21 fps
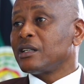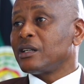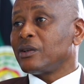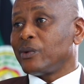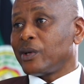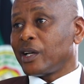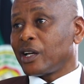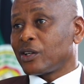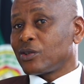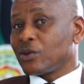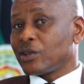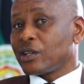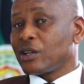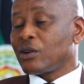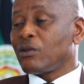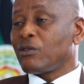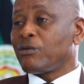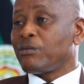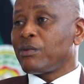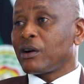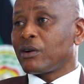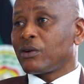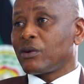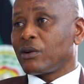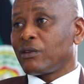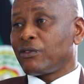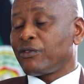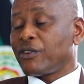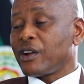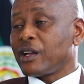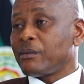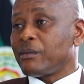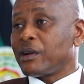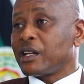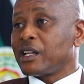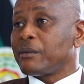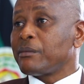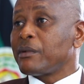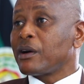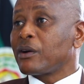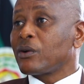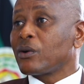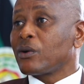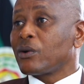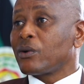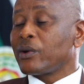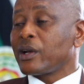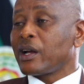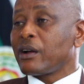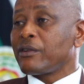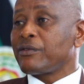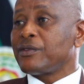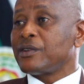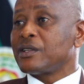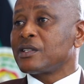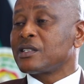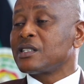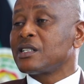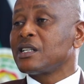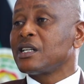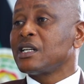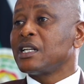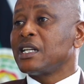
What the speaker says: we are talking of backlog, fine, but the backlog we have is